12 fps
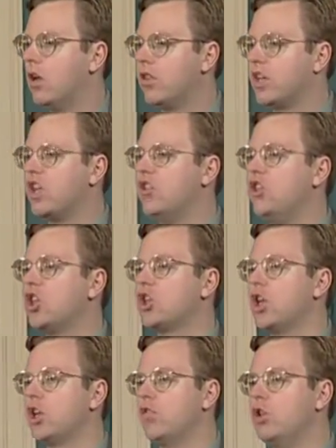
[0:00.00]
the
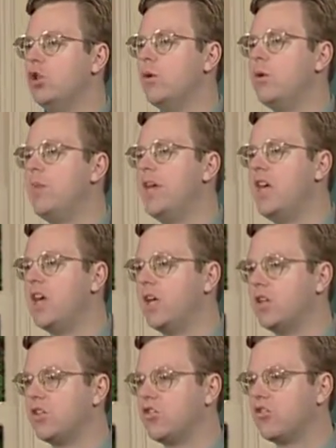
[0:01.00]
conditioning of human
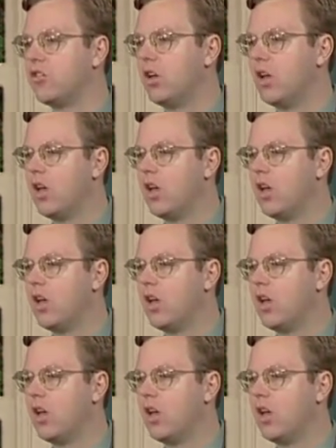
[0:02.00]
beings,